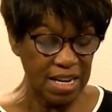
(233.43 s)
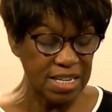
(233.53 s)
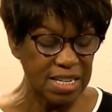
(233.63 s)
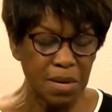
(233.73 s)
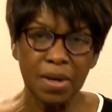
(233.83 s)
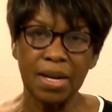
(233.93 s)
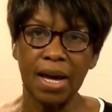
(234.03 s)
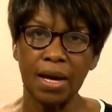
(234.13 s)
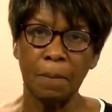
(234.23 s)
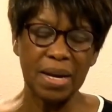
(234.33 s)

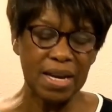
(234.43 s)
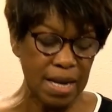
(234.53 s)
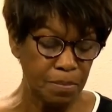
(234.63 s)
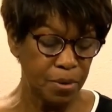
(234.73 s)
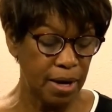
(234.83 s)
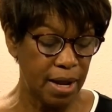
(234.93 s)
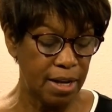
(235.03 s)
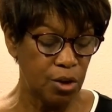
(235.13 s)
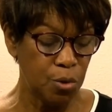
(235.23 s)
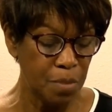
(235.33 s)
intimidate,
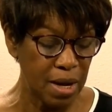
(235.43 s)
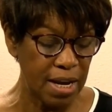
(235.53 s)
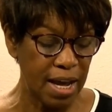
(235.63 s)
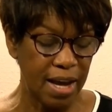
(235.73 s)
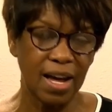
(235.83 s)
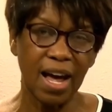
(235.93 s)
manipulate, humiliate,